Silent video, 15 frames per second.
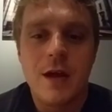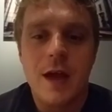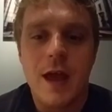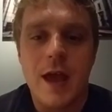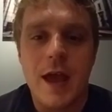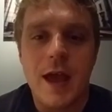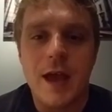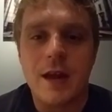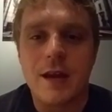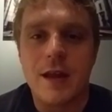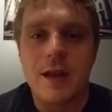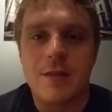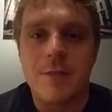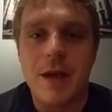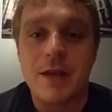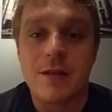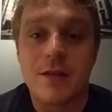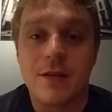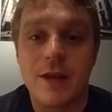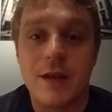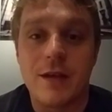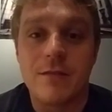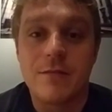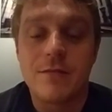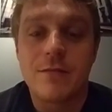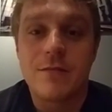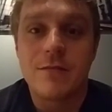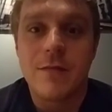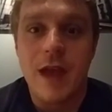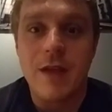And it's basically
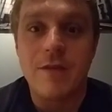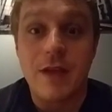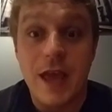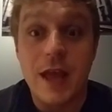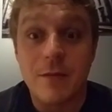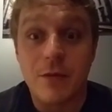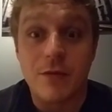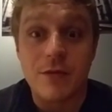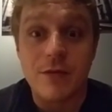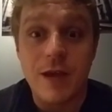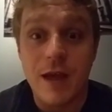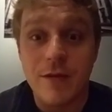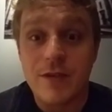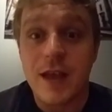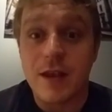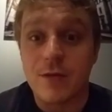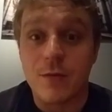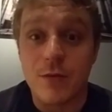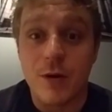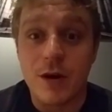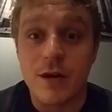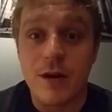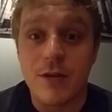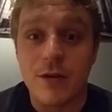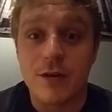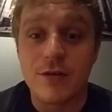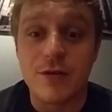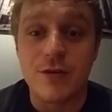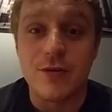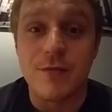having animals have sex with one another
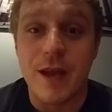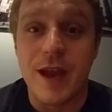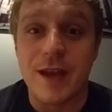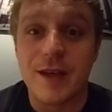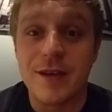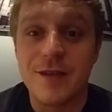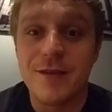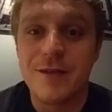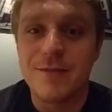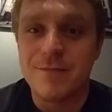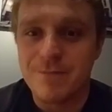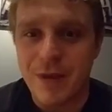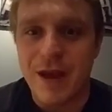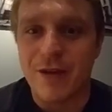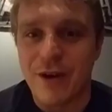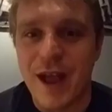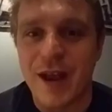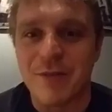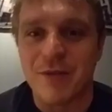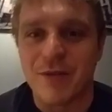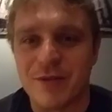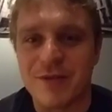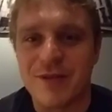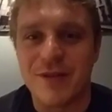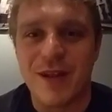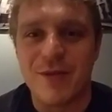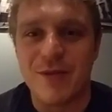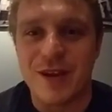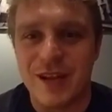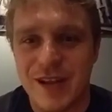to make better animals so
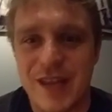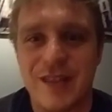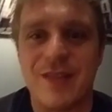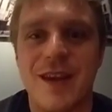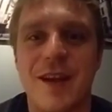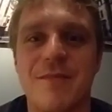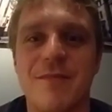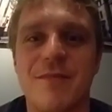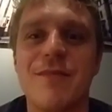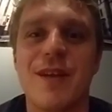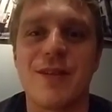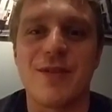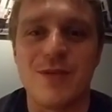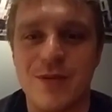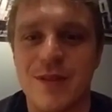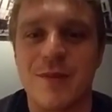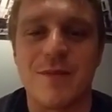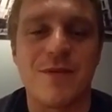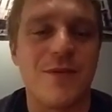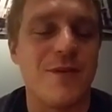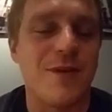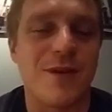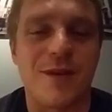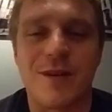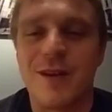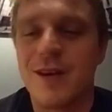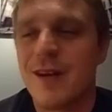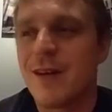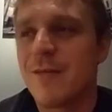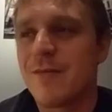that we can eat them and use them for
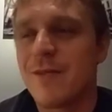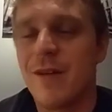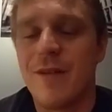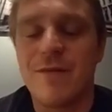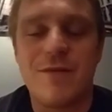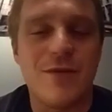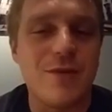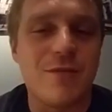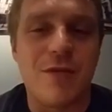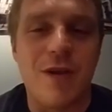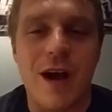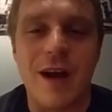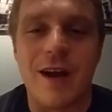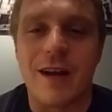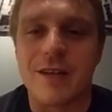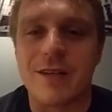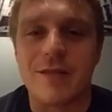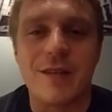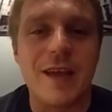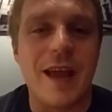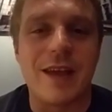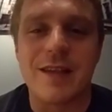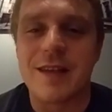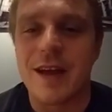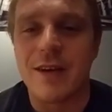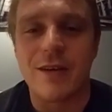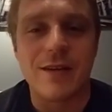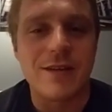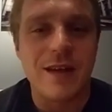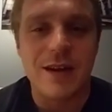food products, and et
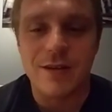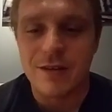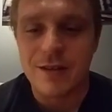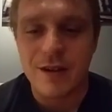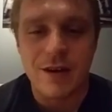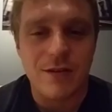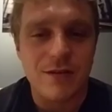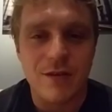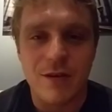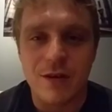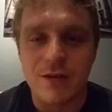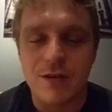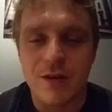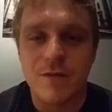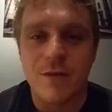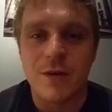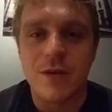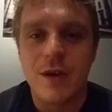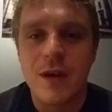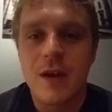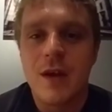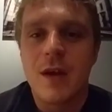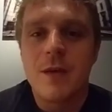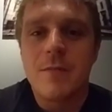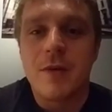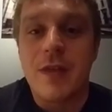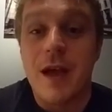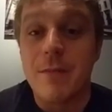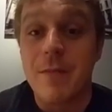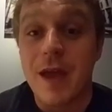cetera, et cetera, et cetera, so on and so forth.
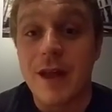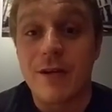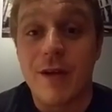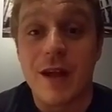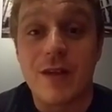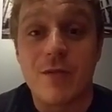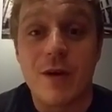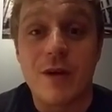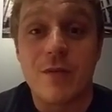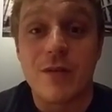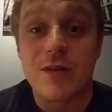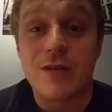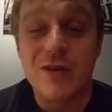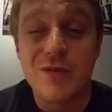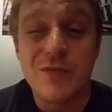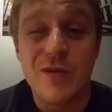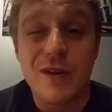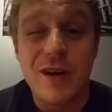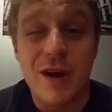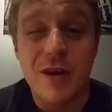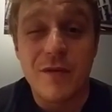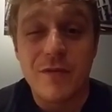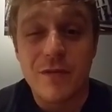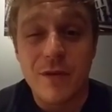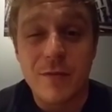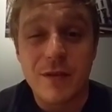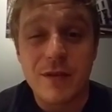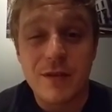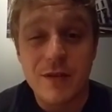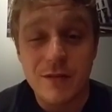But that man graduated with a
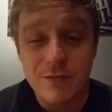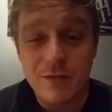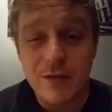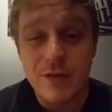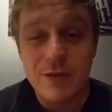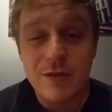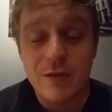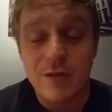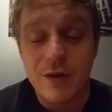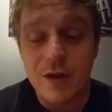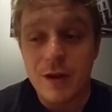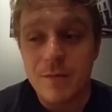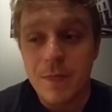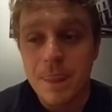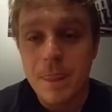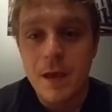2.0 with his degree.